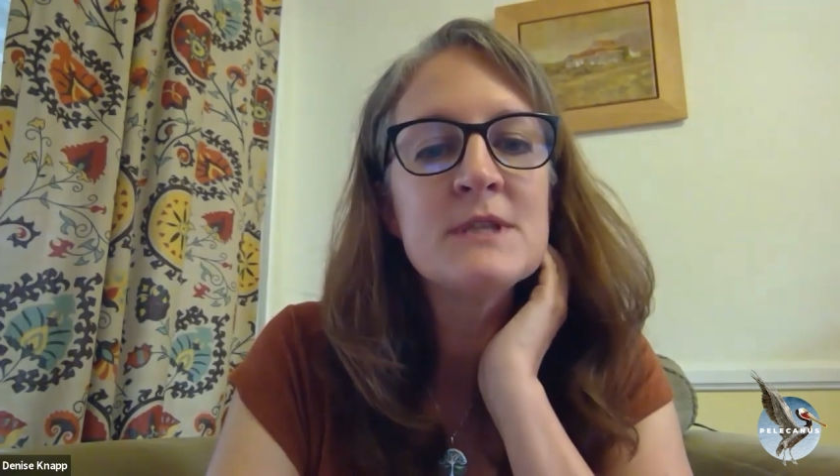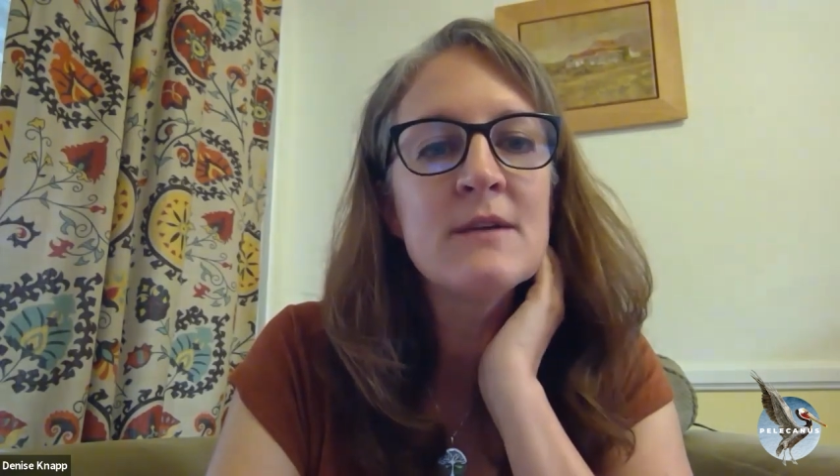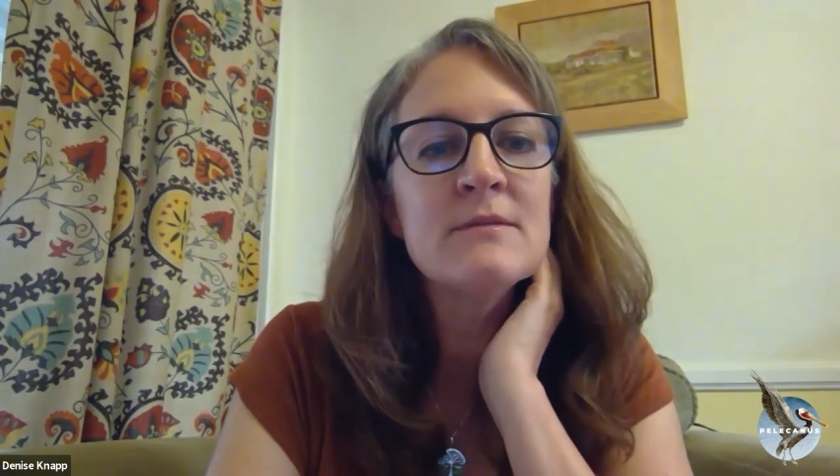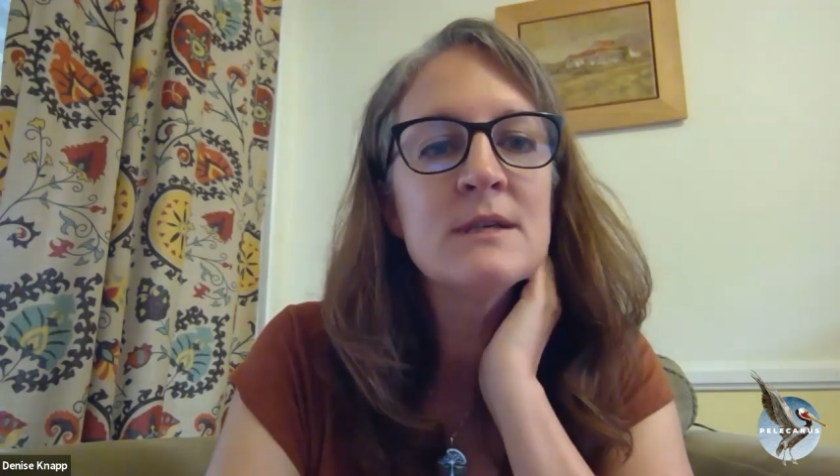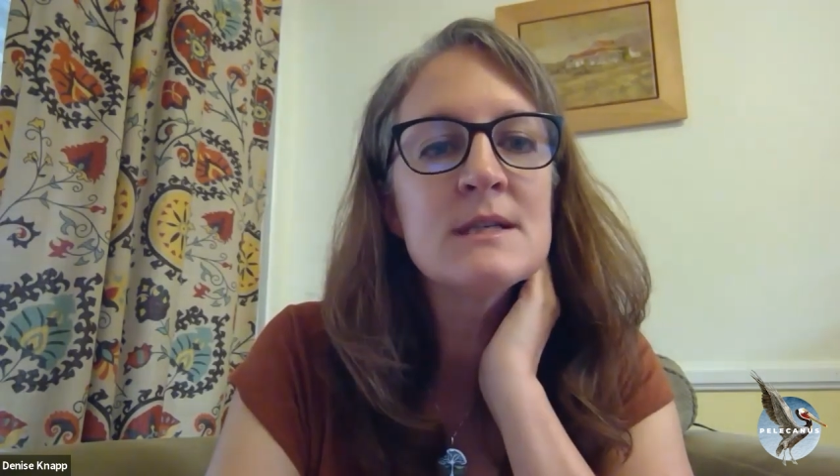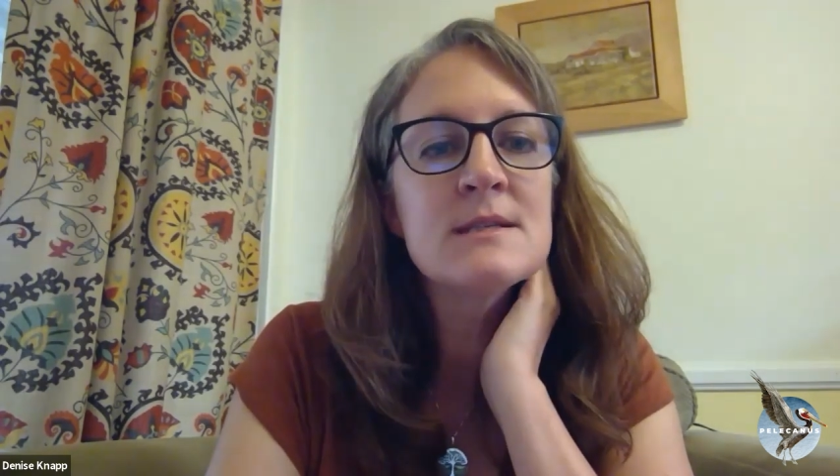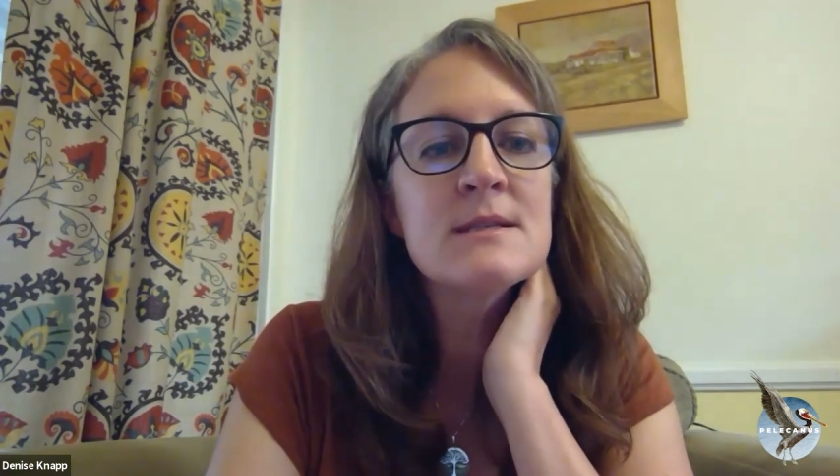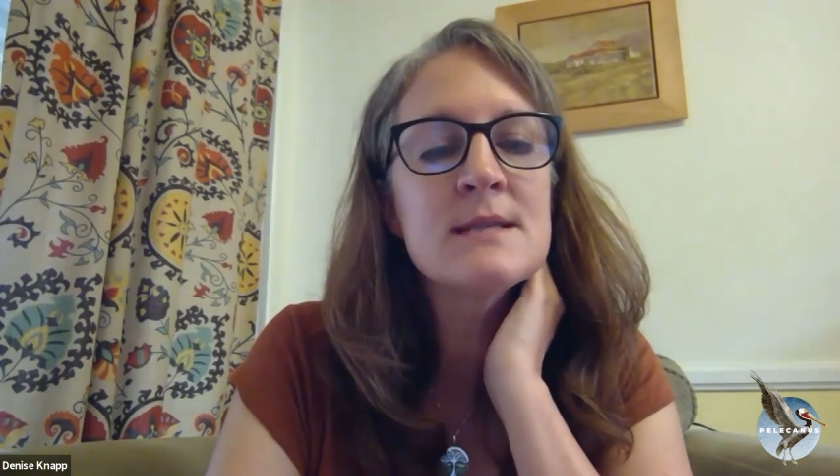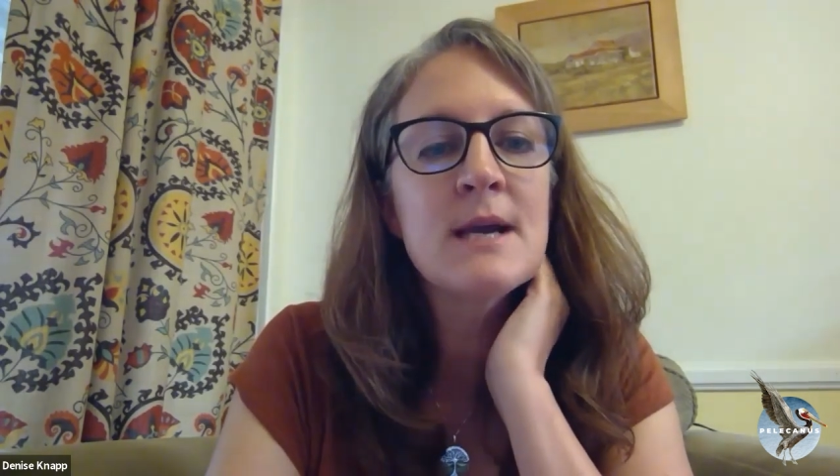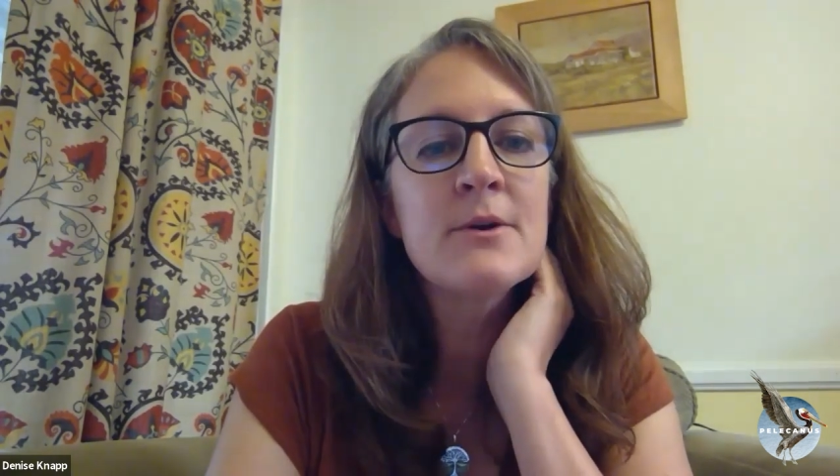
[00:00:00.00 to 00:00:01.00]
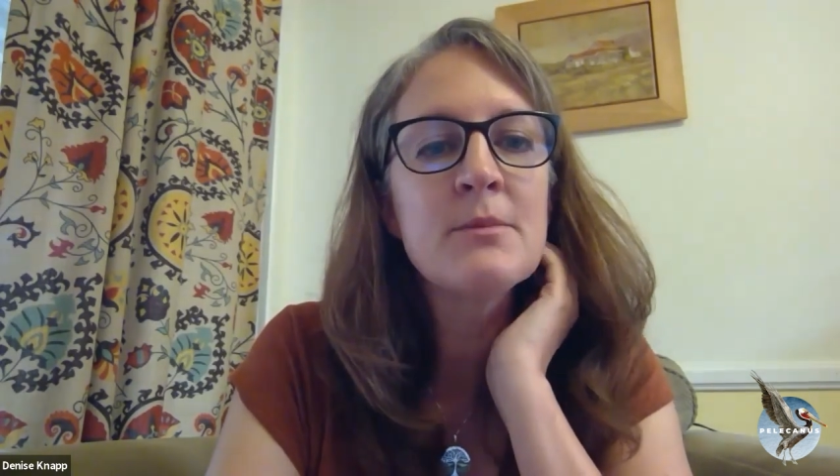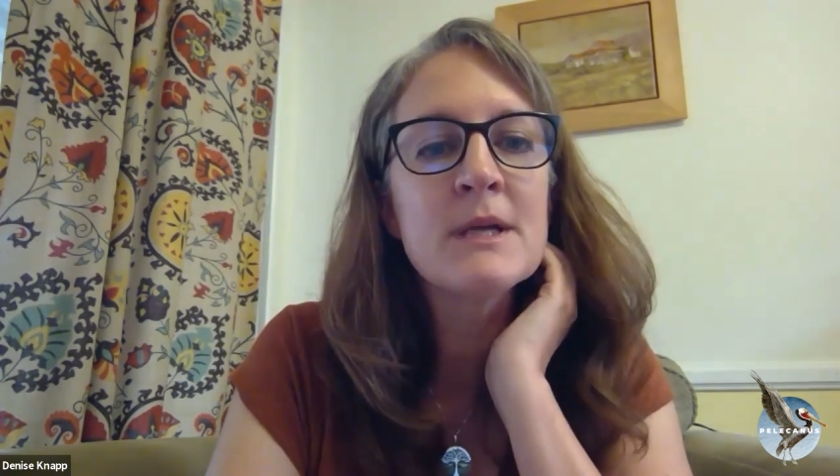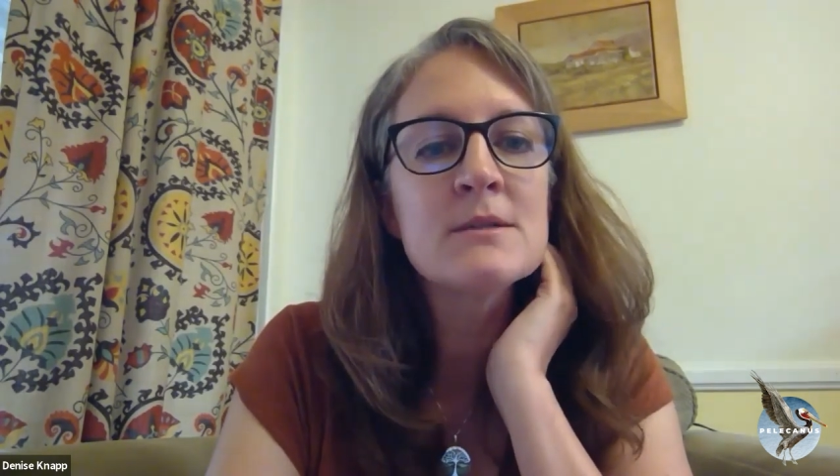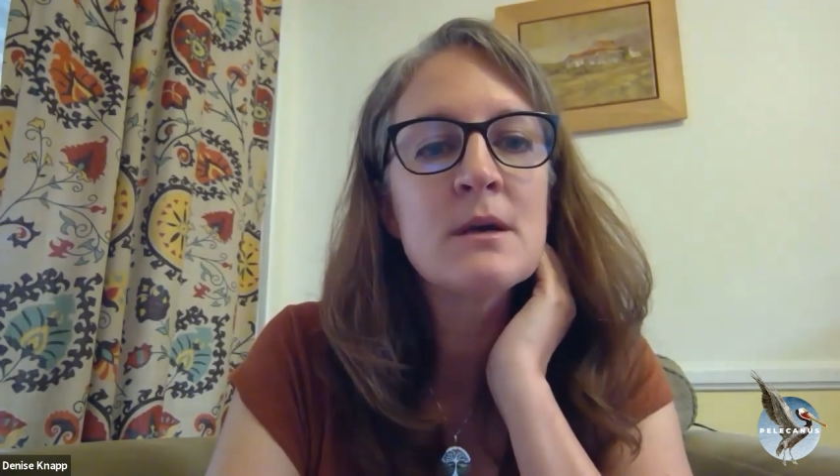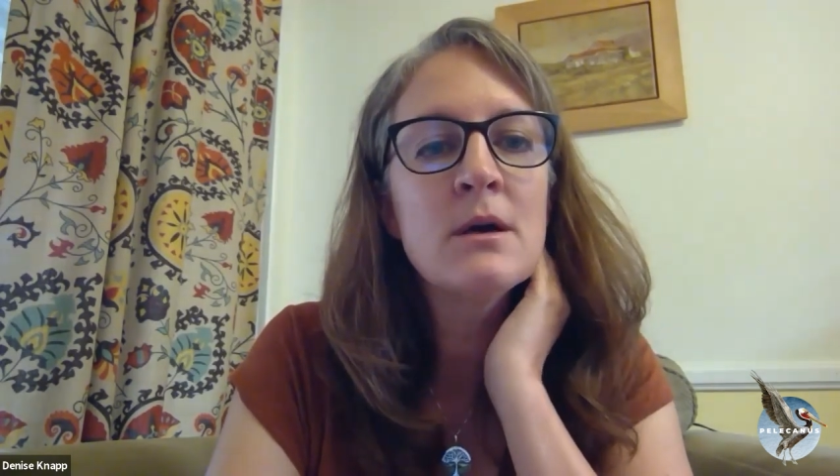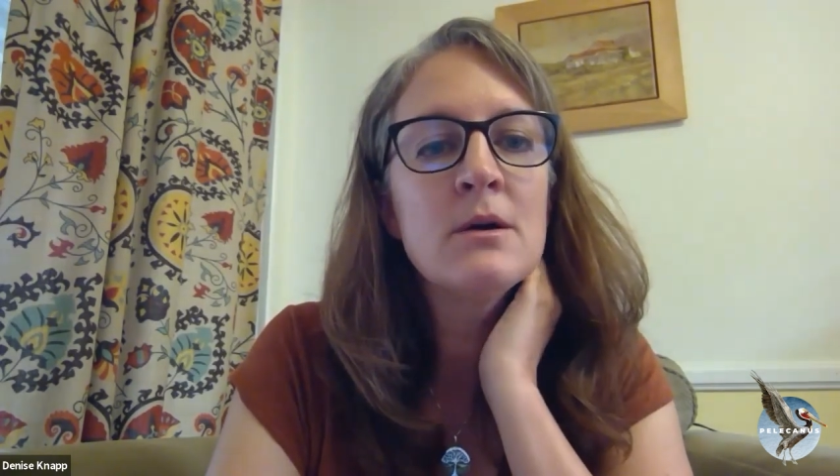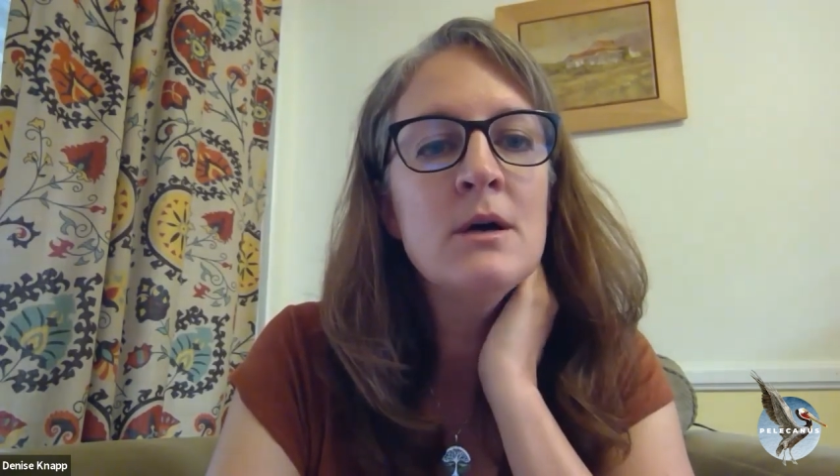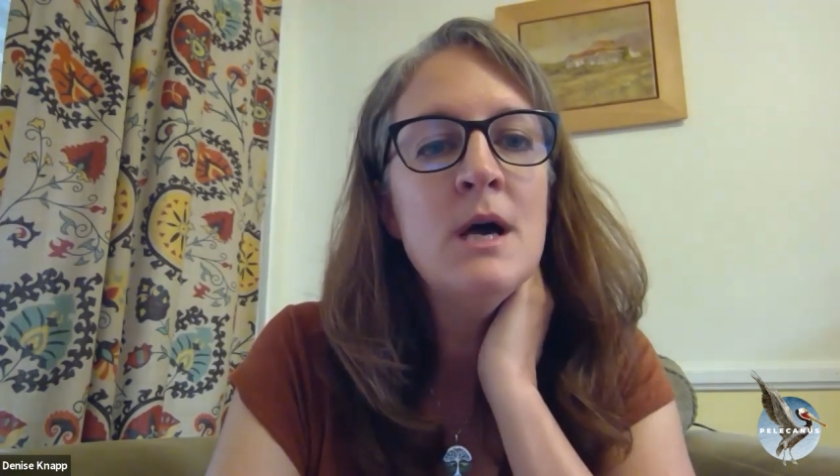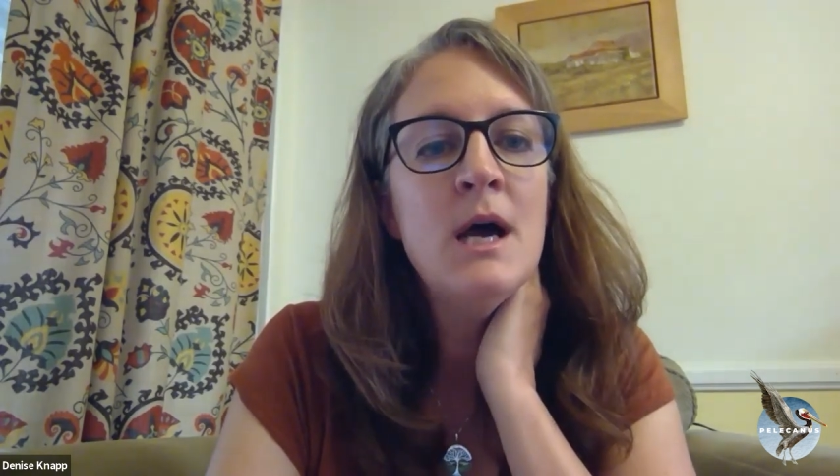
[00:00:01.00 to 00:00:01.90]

Davis and Sacramento.